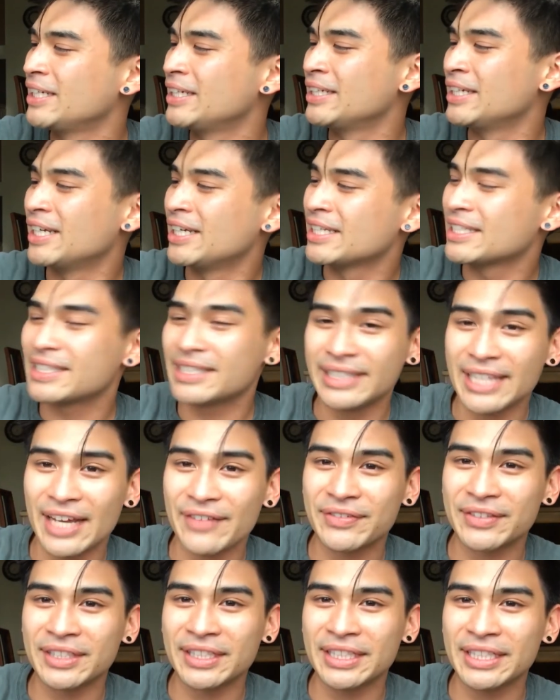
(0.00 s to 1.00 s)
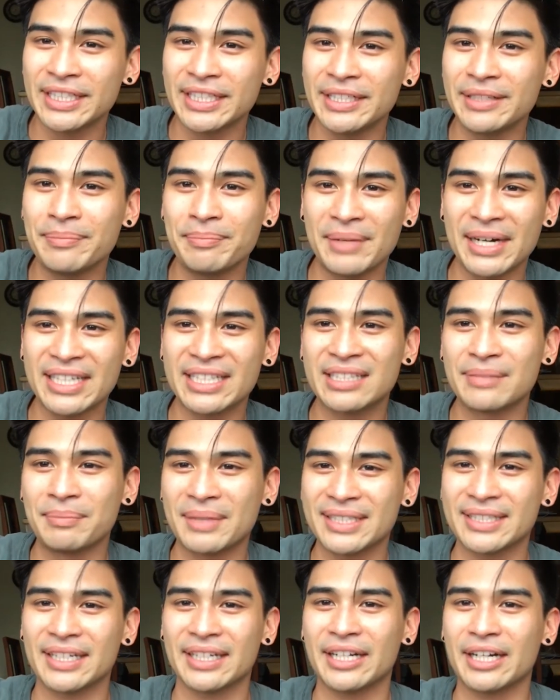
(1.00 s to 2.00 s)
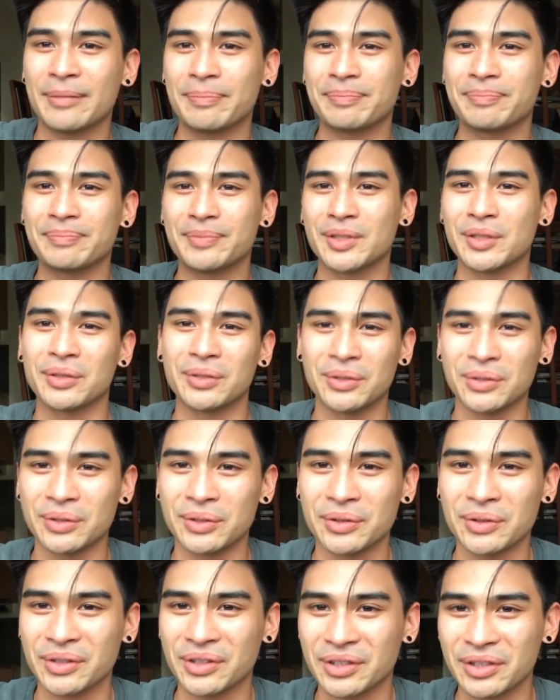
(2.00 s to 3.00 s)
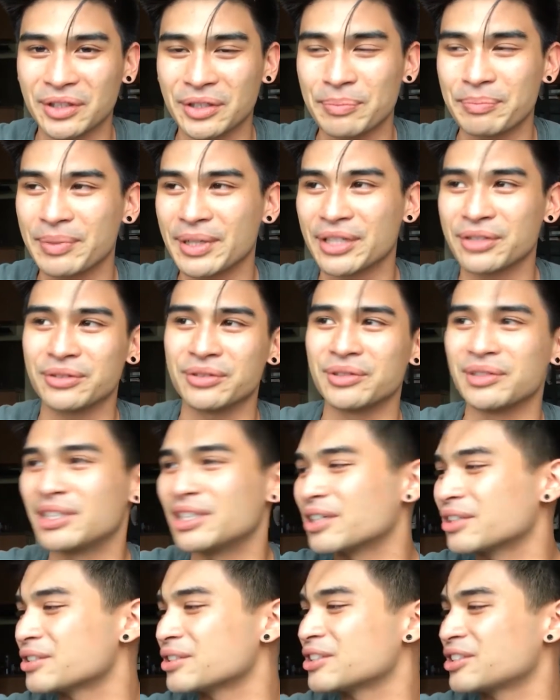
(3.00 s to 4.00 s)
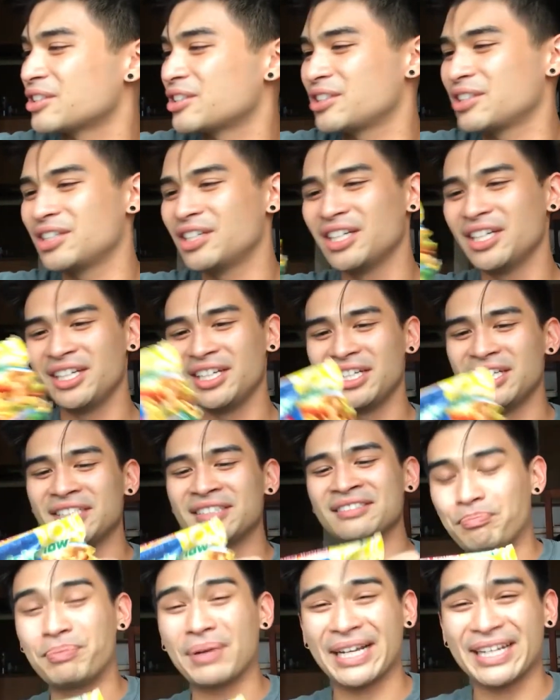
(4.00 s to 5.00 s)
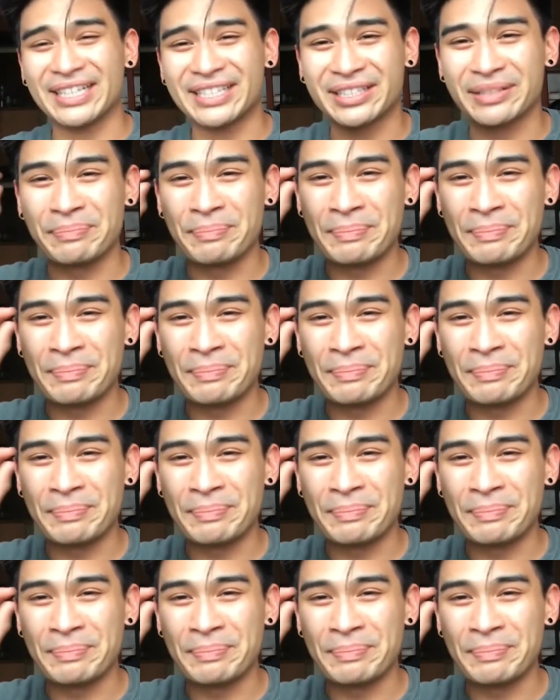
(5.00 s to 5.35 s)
It's definitely mas masarap to compared to the others. By a